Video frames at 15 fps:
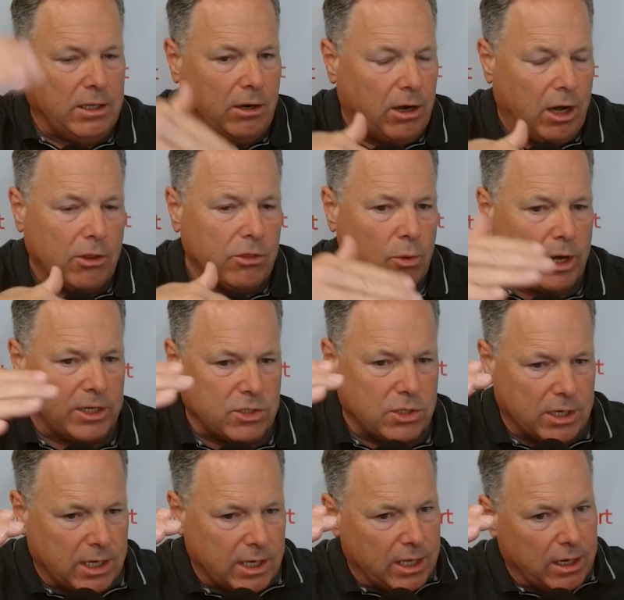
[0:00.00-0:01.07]
you know otherwise you're
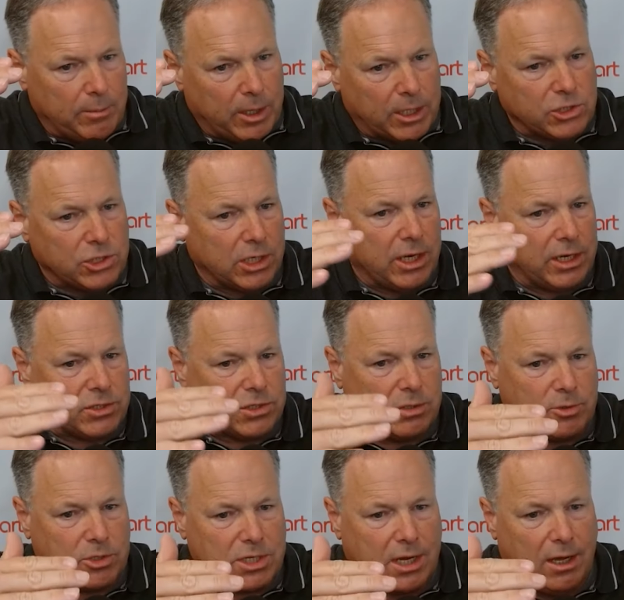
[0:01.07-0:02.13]
going to get a bunch of
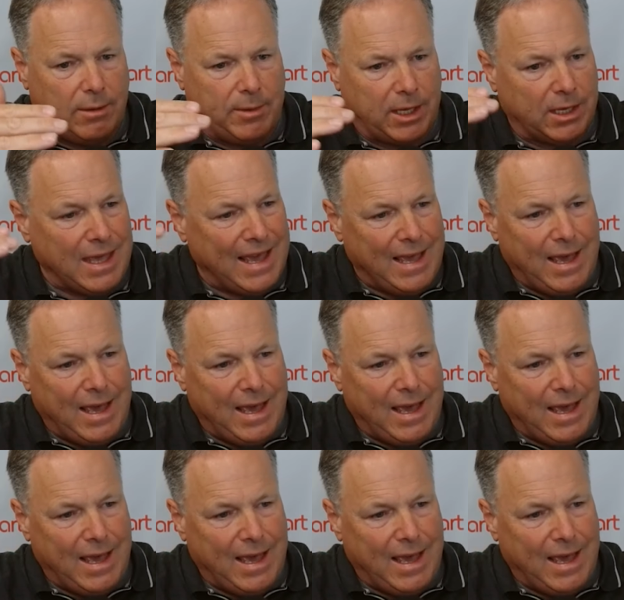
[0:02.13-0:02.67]
customers coming